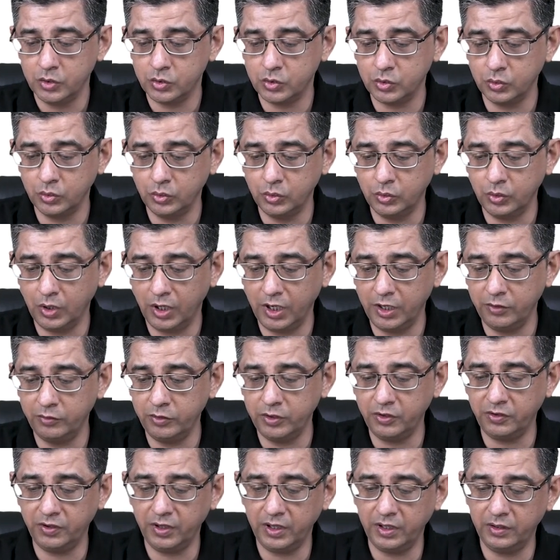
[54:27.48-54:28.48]
So I would
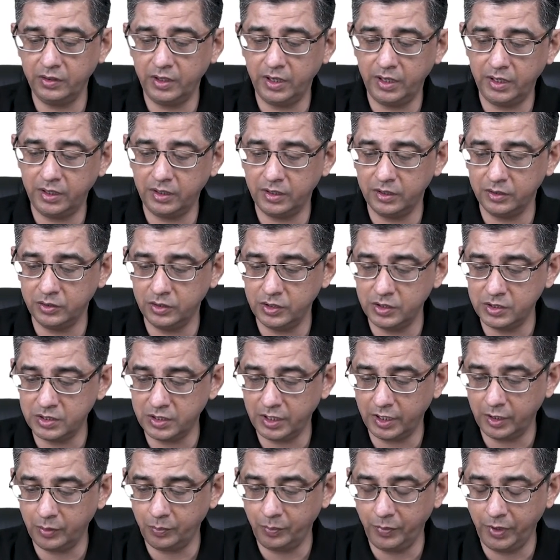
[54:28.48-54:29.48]
say that this
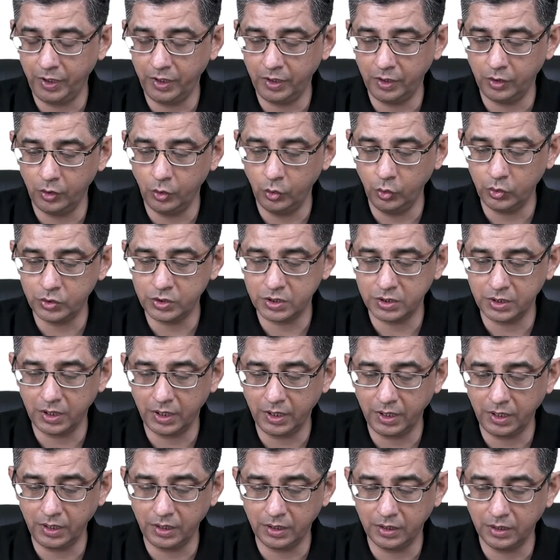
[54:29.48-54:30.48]
statement looks
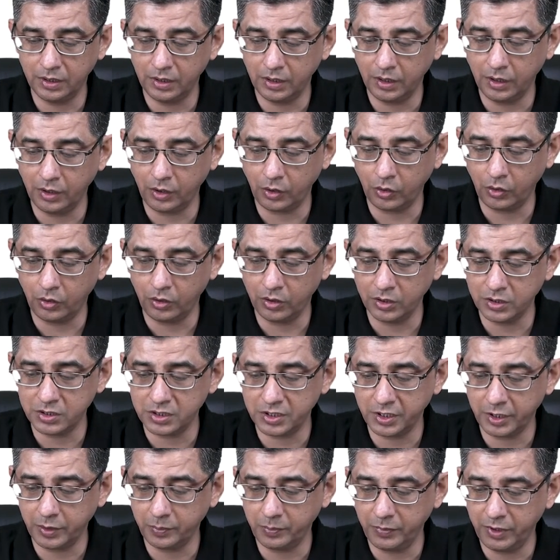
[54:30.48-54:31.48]
like a wrong
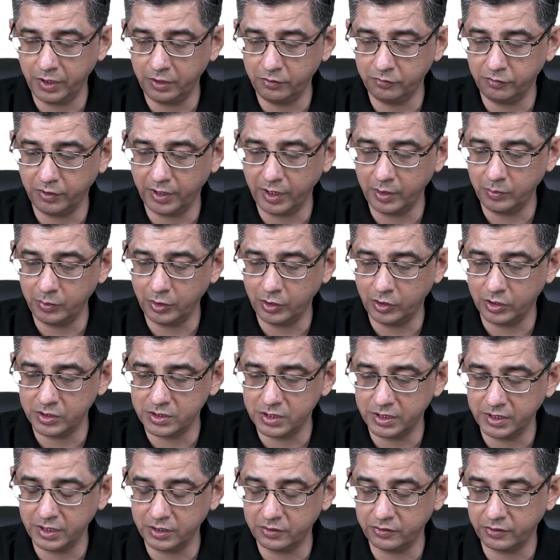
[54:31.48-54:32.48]
statement. Why? Because
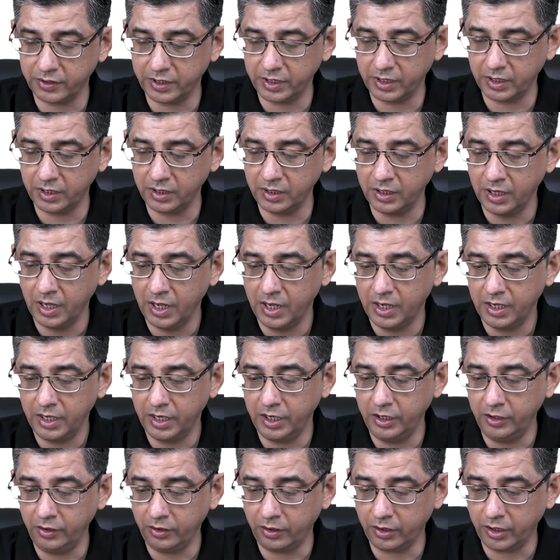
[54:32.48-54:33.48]
it is written
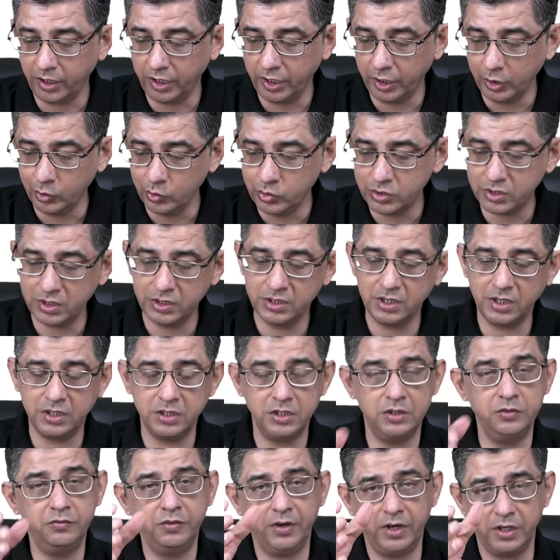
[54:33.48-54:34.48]
in reduced
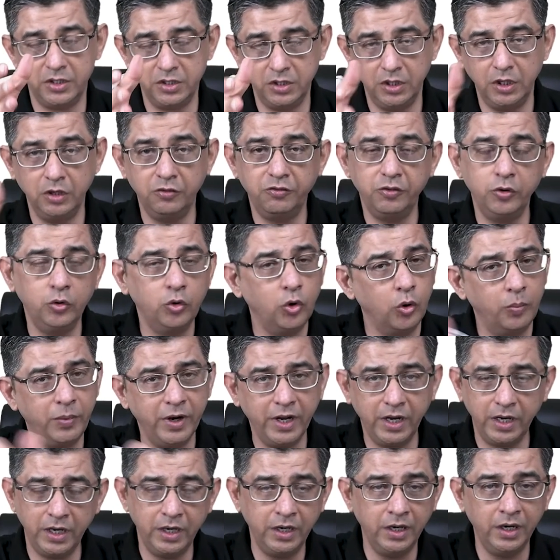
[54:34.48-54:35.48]
ejection fraction. If you go
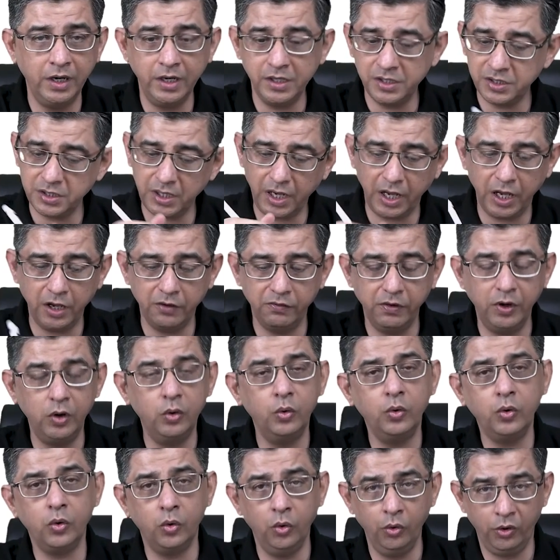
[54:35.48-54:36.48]
by English, A will
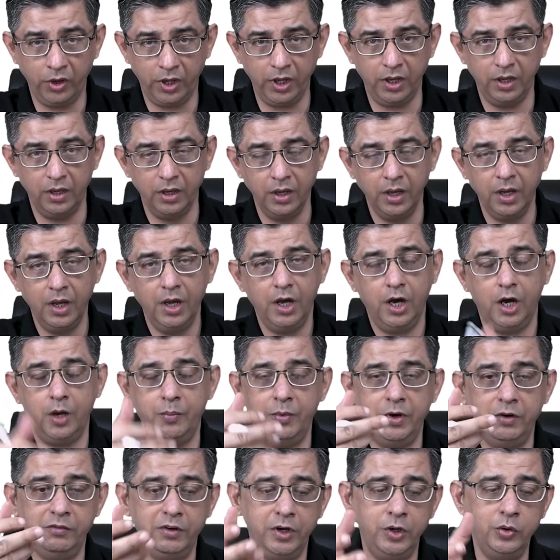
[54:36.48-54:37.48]
look okay. I
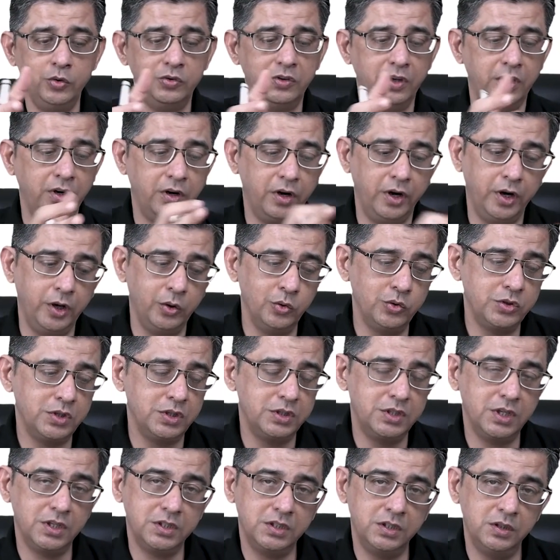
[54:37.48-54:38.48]
mean, when you say reduced
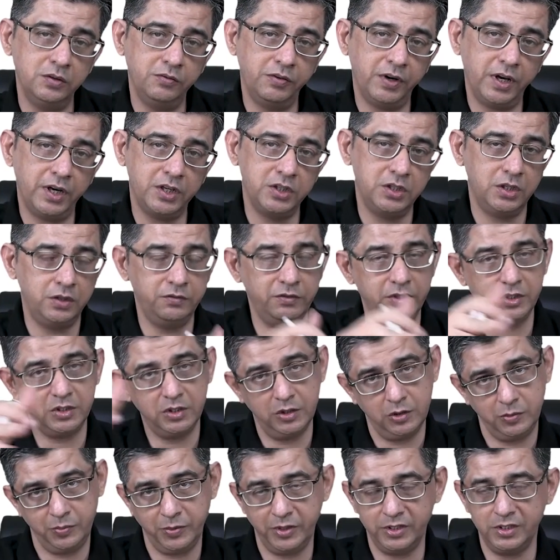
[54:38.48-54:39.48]
ejection fraction
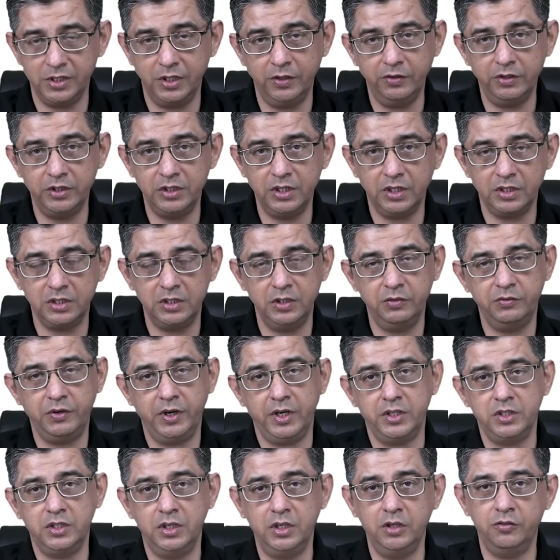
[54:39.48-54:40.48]
versus preserved ejection
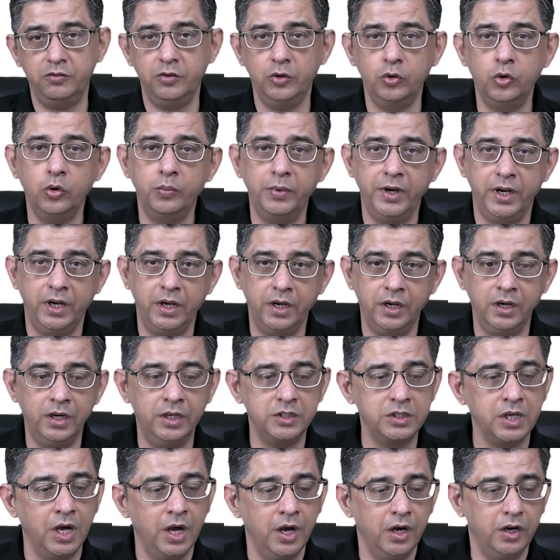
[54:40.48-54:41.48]
fraction, if you go by
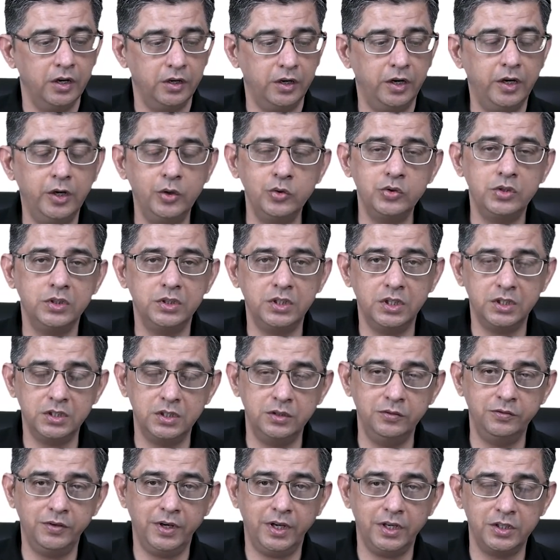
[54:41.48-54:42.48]
English, reduced
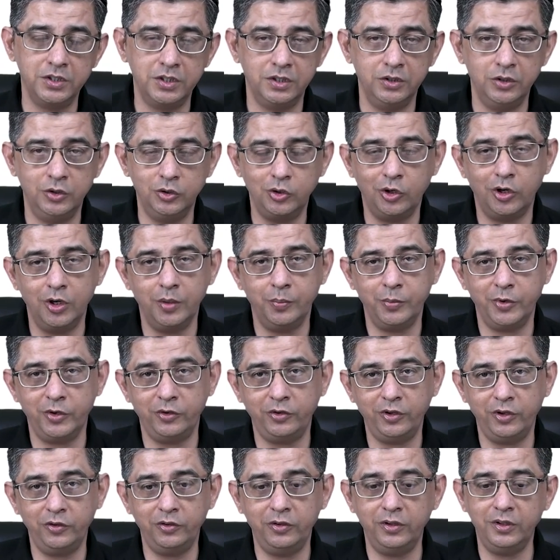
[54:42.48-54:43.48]
ejection fraction, the thought
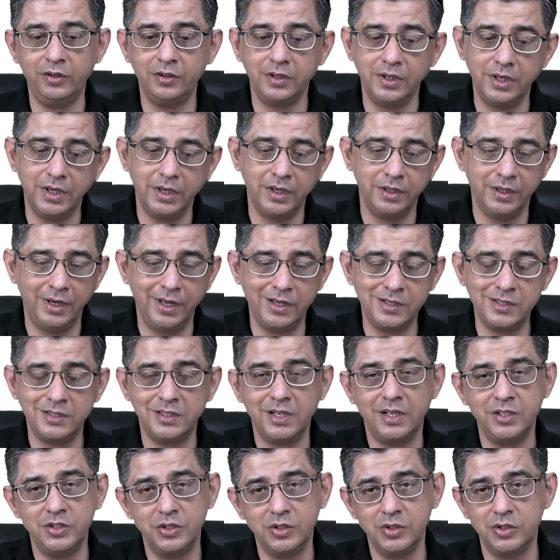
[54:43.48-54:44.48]
process is less
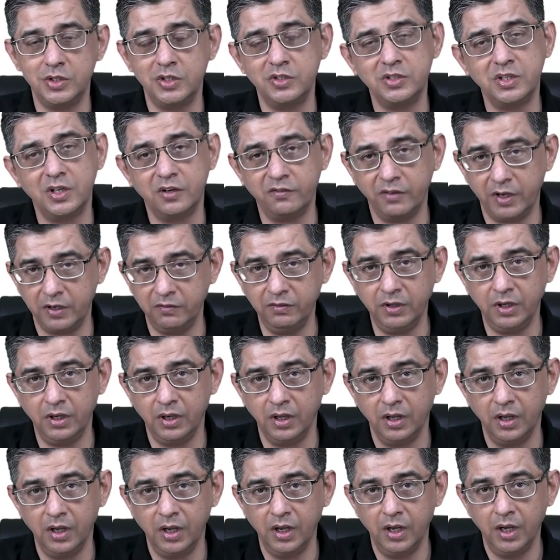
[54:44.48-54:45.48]
chances of
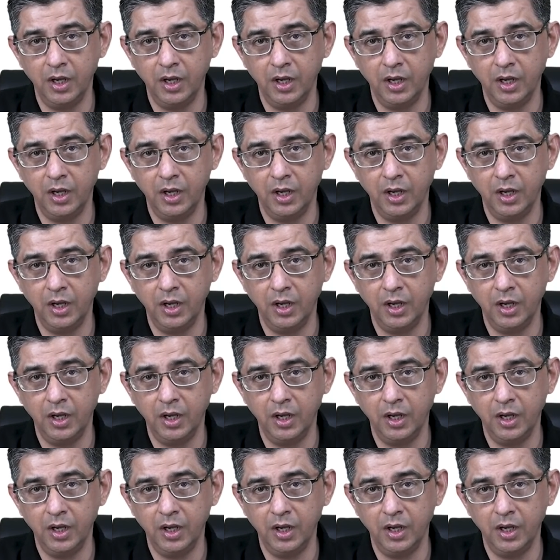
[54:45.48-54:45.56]
survival.